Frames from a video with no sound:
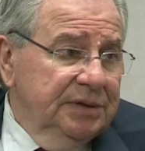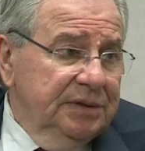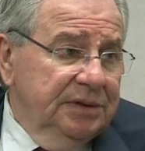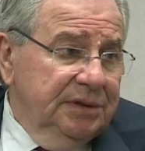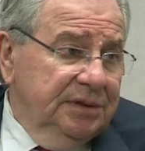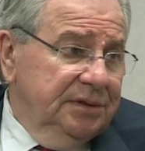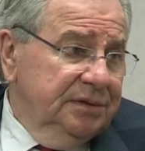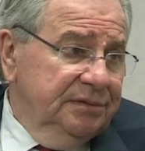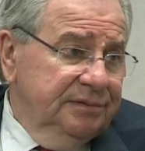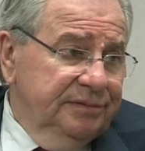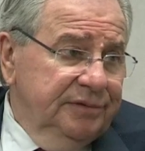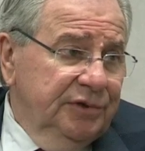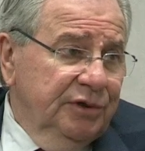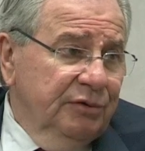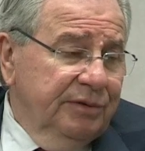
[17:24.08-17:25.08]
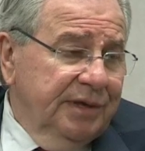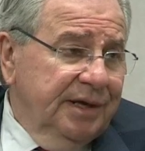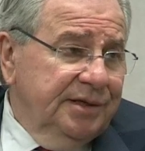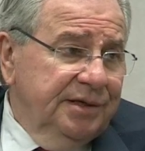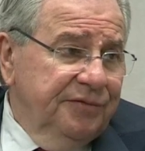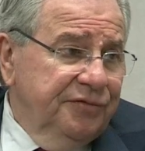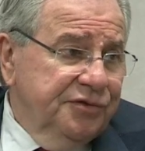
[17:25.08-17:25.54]
And,
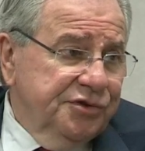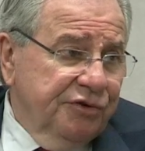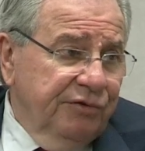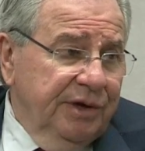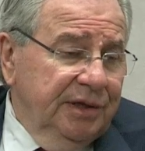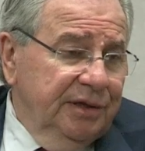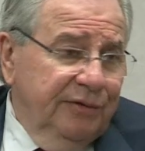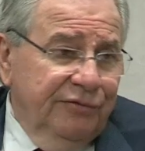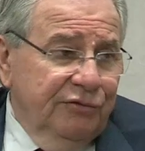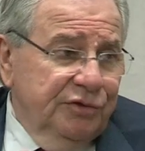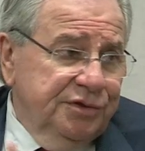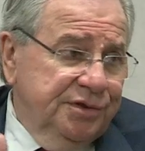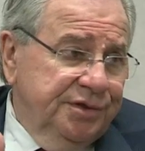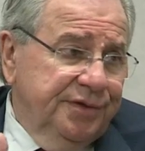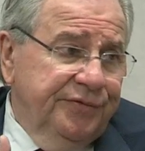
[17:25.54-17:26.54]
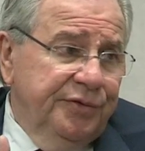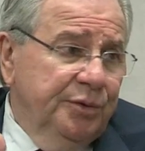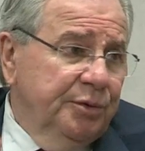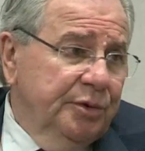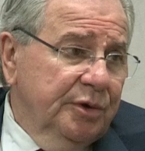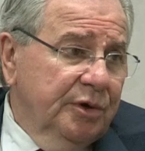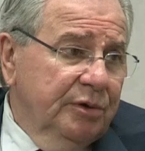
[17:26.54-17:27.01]
that differs greatly. For instance, if you
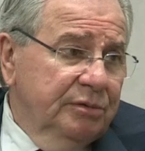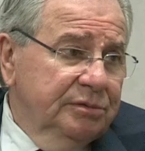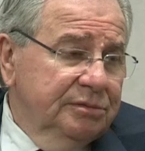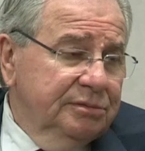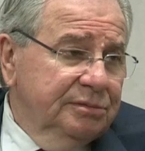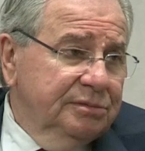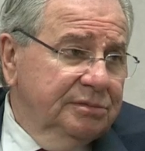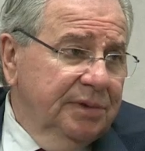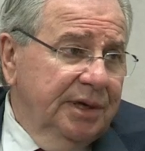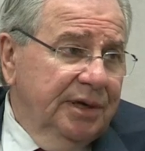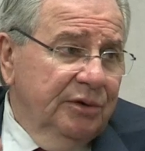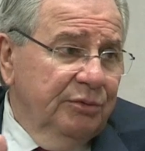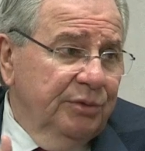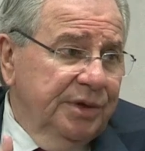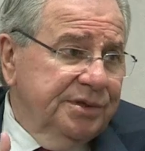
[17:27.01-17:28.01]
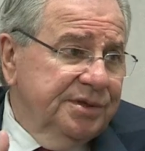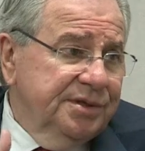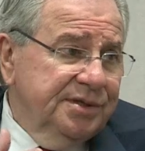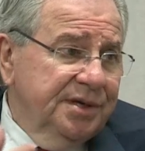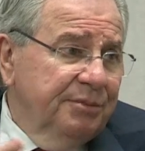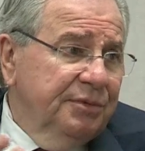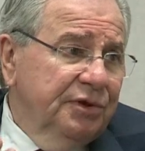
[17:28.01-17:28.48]
were to go way out west in
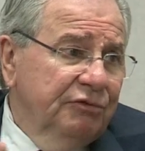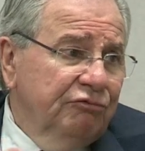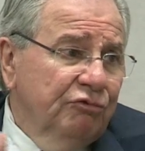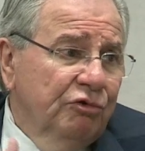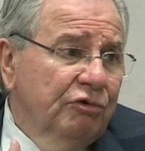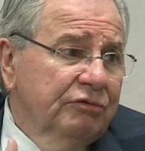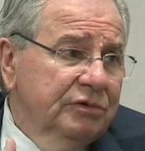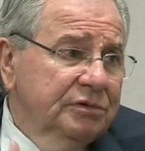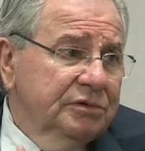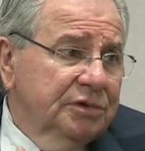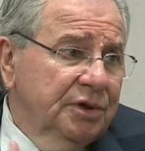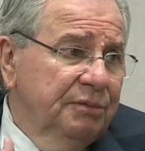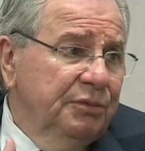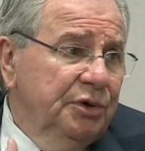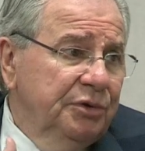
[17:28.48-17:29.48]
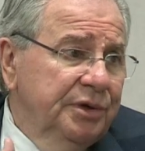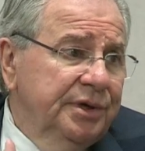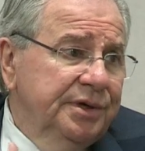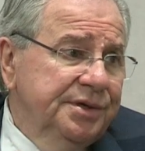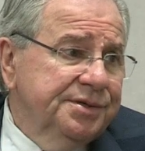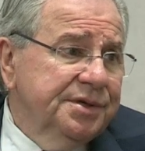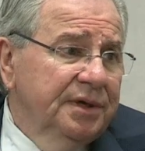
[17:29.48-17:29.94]
some of the rural
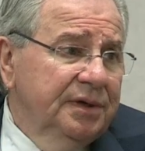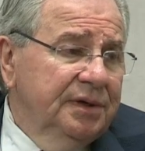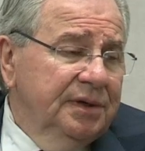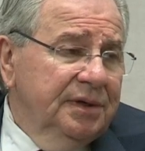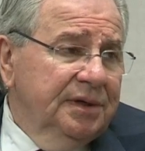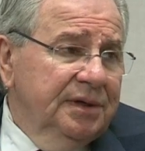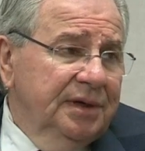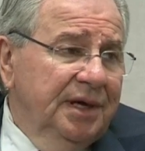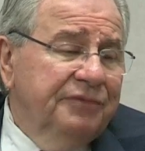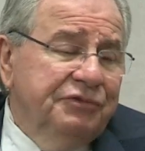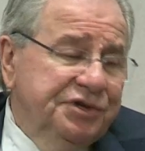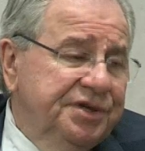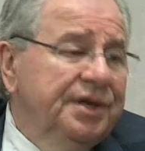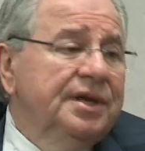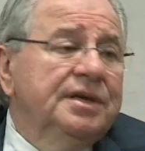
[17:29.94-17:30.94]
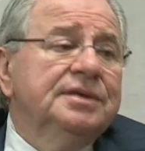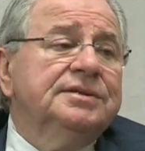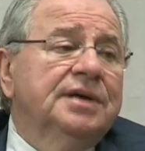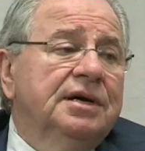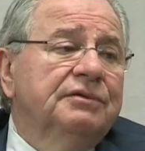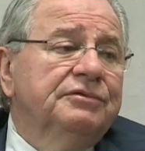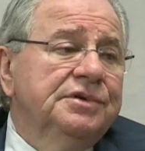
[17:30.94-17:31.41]
communities, every city and
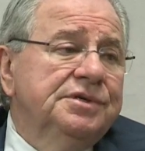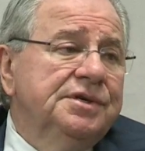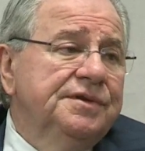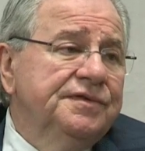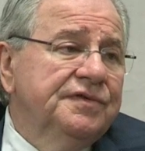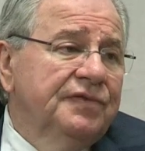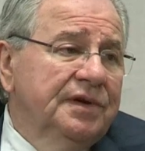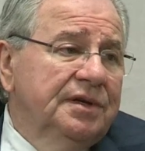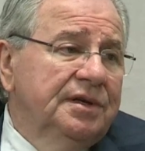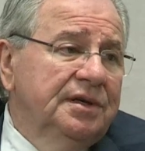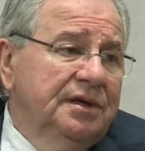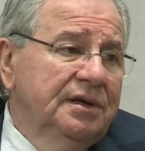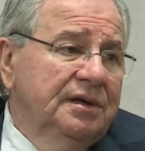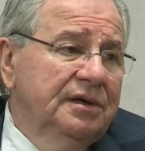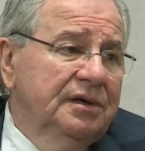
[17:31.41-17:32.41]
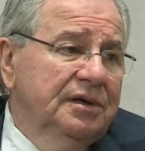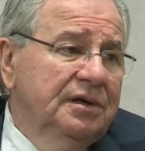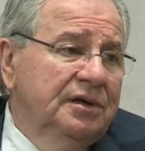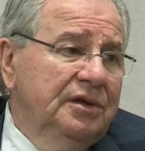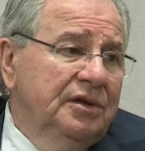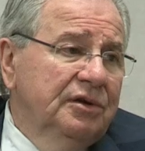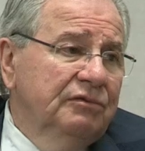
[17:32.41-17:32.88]
town receives funding,
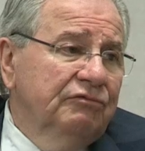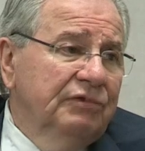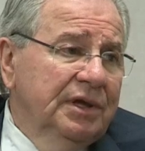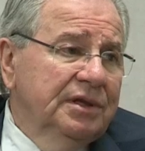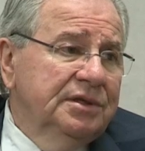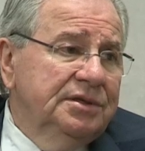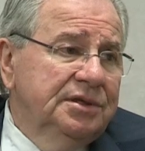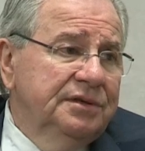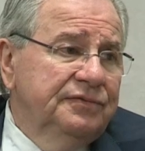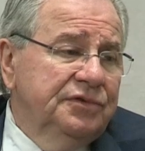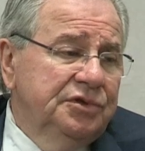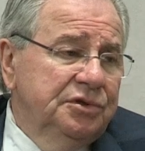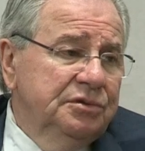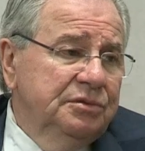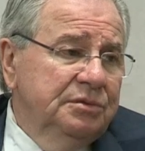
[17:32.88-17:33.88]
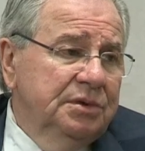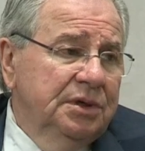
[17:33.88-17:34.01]
relative to